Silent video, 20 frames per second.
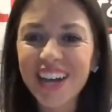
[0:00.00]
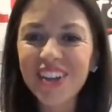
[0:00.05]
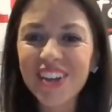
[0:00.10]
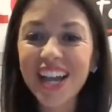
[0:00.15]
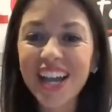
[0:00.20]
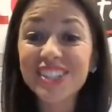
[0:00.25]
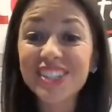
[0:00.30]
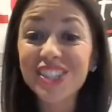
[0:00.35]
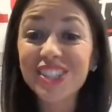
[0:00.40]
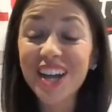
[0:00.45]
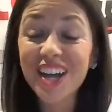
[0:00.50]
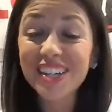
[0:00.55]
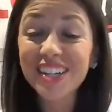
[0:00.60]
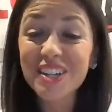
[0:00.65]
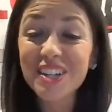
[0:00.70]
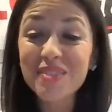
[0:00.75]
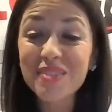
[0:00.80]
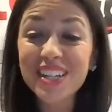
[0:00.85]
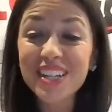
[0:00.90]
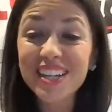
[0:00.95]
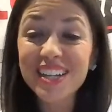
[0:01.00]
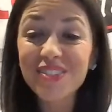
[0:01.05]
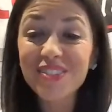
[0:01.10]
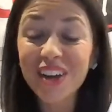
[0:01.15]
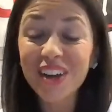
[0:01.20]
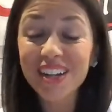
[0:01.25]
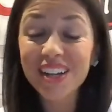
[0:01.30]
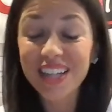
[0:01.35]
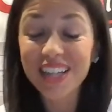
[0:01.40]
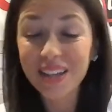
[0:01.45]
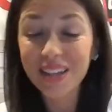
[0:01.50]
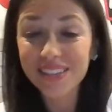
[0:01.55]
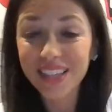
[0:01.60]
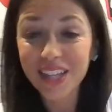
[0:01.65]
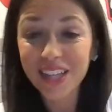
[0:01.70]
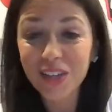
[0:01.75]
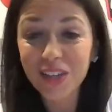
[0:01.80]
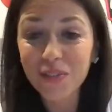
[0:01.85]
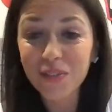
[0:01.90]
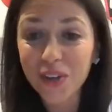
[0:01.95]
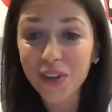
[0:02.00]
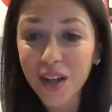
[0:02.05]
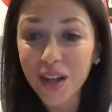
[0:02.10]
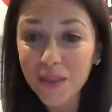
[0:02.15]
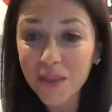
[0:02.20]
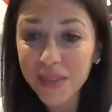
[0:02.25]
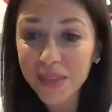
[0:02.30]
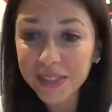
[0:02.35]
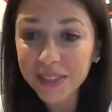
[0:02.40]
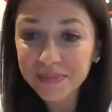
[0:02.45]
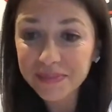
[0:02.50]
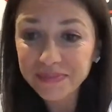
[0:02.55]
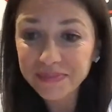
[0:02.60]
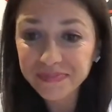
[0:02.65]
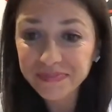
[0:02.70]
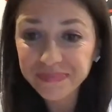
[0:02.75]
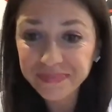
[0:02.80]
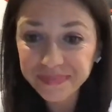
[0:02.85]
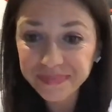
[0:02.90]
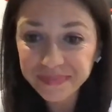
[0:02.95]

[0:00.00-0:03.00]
We got John coming in. Great. Thank you for coming.